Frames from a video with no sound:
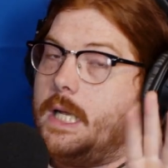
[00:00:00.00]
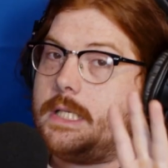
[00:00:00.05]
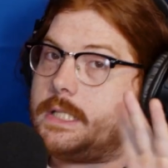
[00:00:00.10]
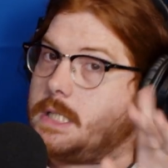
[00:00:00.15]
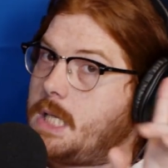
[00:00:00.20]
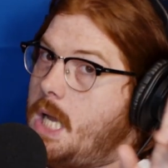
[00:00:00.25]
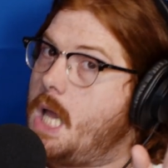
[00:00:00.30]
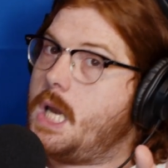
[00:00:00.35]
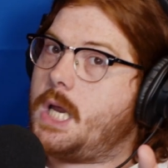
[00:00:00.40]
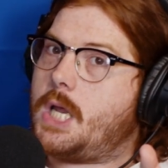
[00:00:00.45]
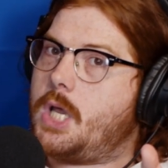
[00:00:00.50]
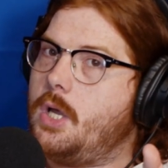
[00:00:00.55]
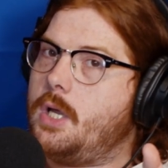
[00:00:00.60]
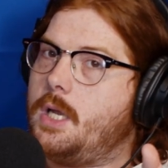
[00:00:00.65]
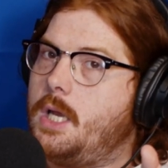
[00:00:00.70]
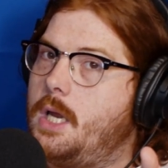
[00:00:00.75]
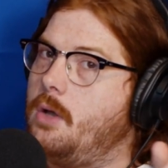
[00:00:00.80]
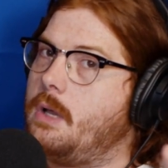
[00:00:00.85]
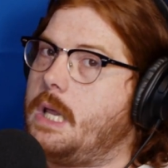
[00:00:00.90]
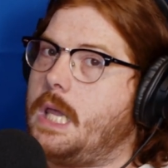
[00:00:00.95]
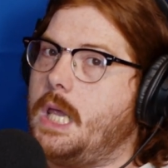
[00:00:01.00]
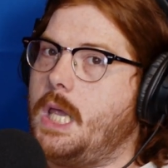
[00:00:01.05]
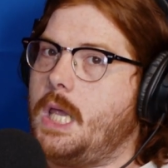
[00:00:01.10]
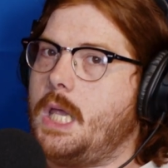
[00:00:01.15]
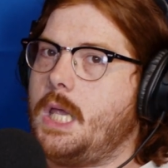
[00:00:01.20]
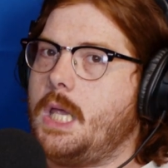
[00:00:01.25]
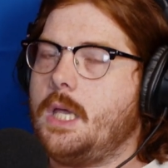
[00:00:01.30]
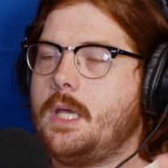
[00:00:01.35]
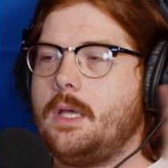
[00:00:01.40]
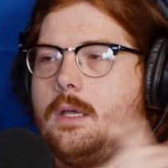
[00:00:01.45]
it's kind of good, low key.
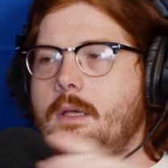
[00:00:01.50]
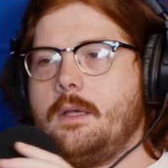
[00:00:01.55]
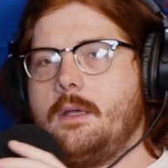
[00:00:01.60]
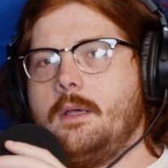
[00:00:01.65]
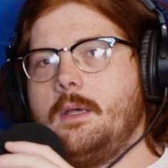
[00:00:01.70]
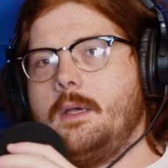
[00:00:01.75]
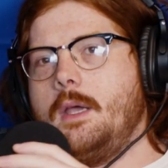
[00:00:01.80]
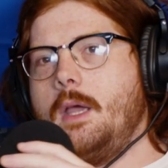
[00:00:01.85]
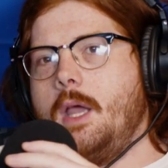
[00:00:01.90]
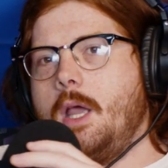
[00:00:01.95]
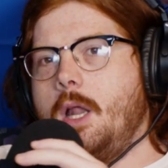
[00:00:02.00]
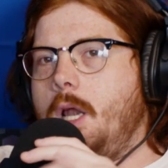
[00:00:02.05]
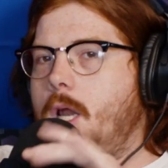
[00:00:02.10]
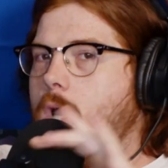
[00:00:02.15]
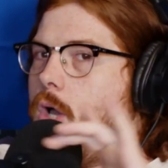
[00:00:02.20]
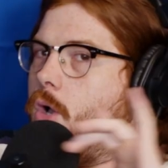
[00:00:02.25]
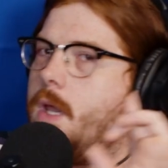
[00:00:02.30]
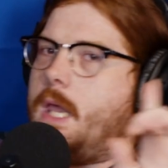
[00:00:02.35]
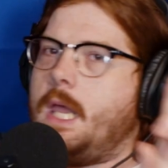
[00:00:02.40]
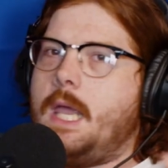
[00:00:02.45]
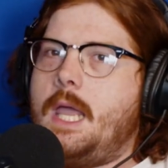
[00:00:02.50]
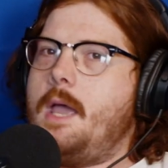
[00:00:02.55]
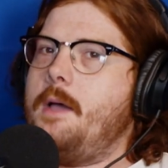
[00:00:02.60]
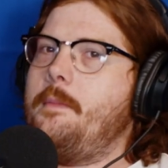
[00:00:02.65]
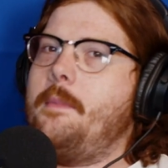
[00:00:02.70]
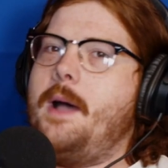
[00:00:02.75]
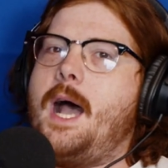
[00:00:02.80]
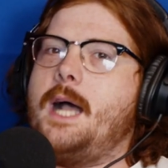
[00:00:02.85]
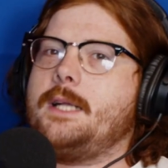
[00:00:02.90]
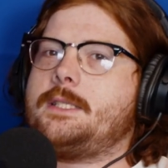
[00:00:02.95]
Low key,
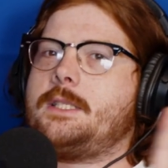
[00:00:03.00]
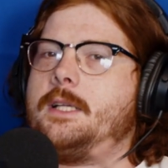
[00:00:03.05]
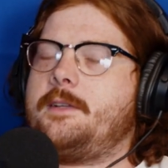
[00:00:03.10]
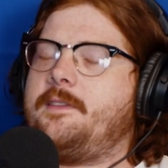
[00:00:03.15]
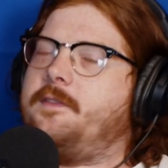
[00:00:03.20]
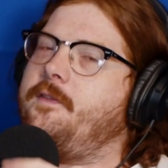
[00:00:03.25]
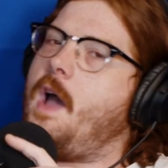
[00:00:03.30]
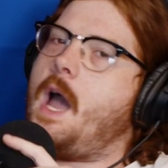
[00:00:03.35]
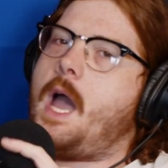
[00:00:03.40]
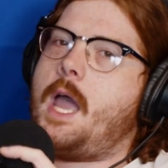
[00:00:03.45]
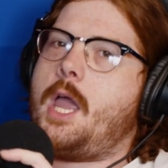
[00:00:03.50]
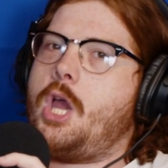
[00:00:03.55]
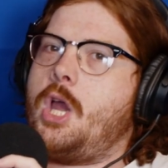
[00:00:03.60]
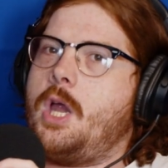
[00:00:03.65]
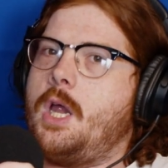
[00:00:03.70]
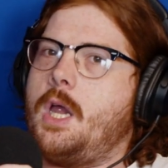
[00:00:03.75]
Hamas is fire.